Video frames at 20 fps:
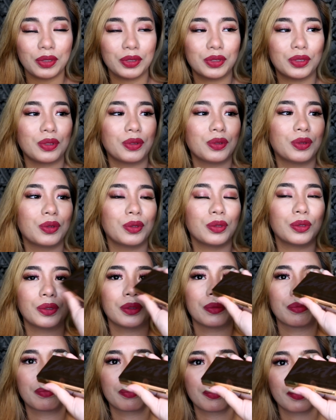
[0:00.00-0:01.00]
So,
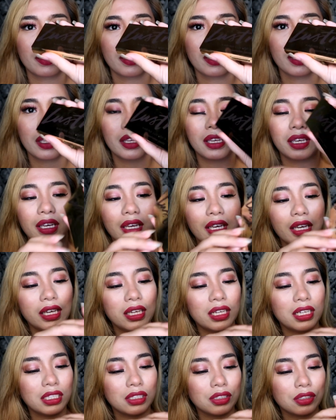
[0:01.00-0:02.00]

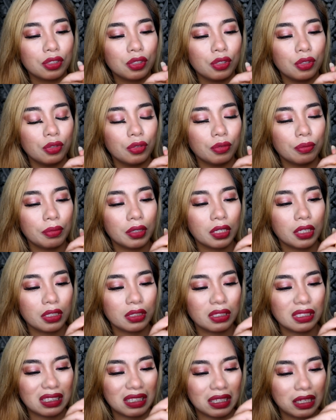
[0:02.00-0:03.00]
and it's cute because it